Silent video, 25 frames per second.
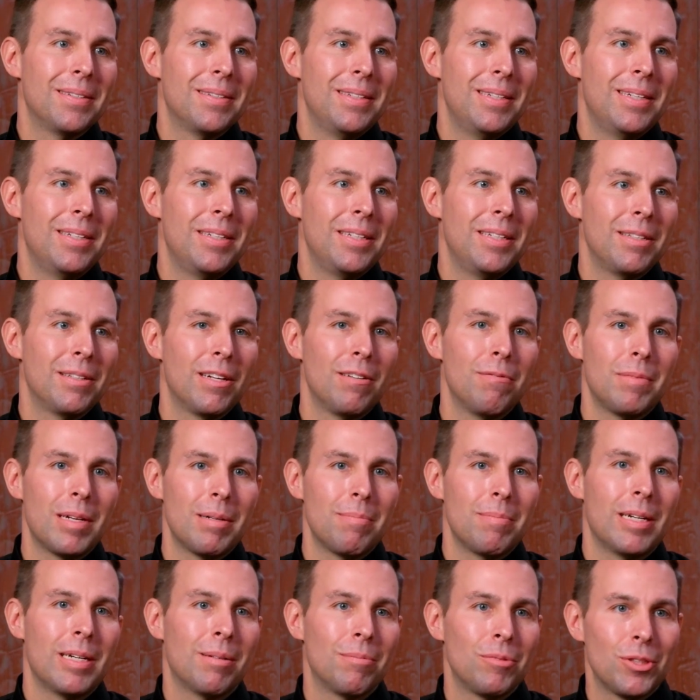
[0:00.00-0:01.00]
And he loved my
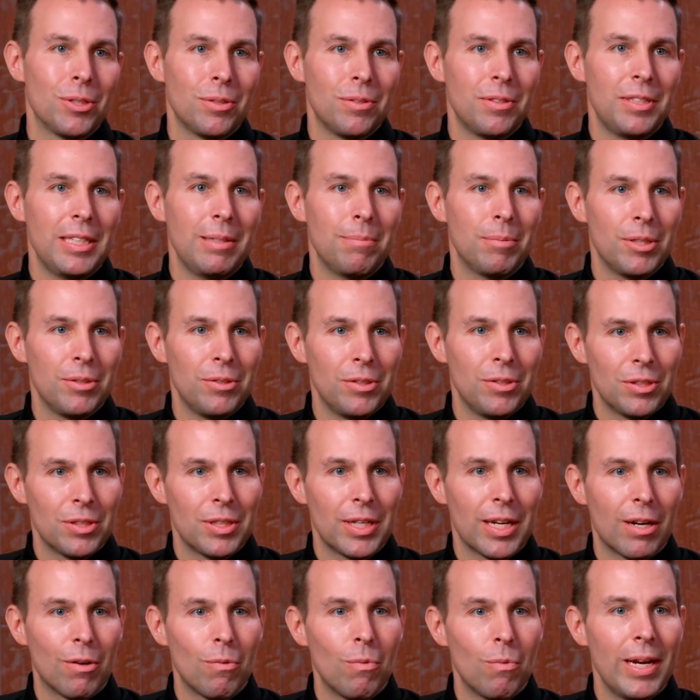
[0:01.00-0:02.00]
mom so deeply, he was just
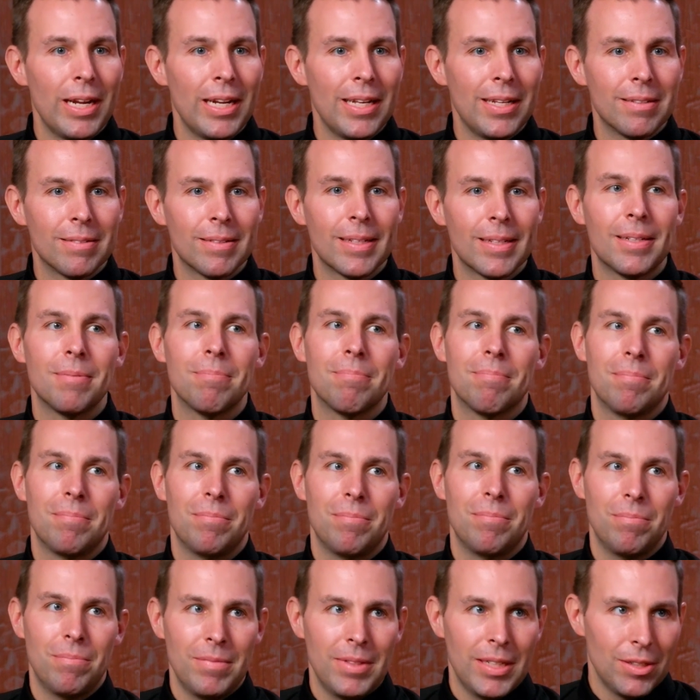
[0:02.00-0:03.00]
kind of waiting. He's like,
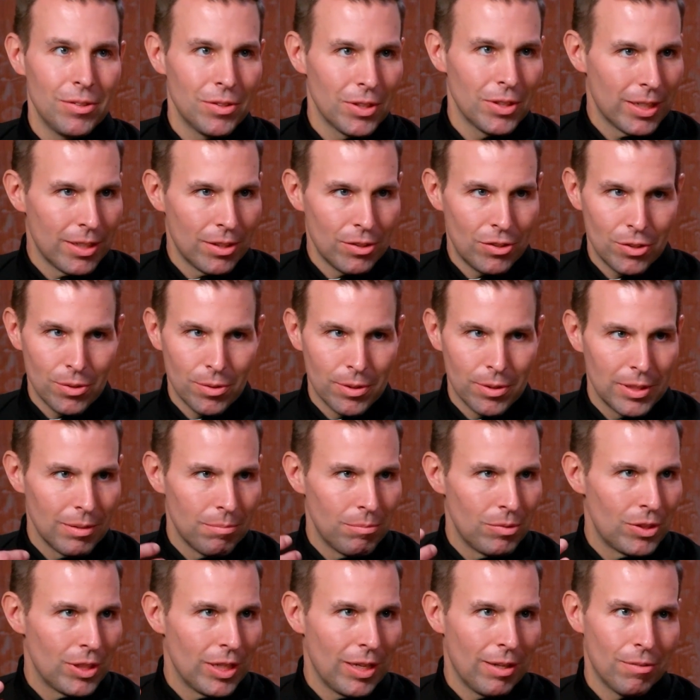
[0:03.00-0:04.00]
things are going to sort
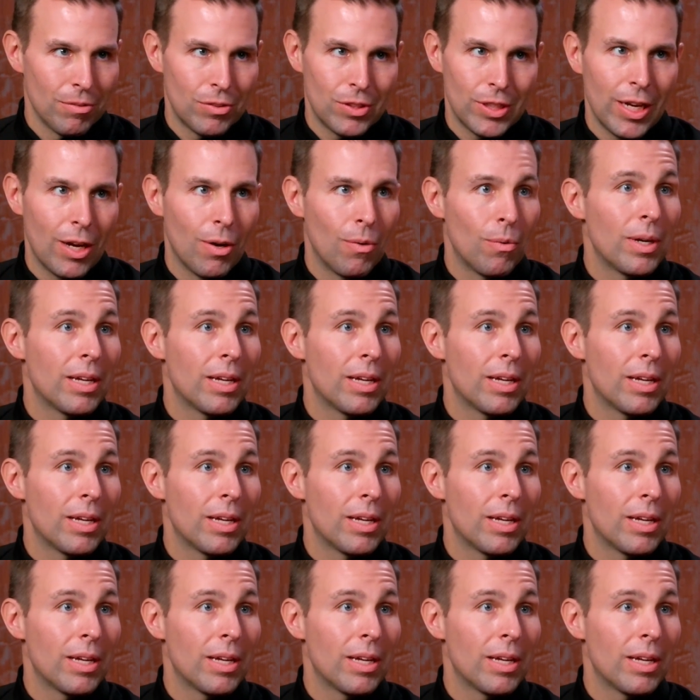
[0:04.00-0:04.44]
themselves out.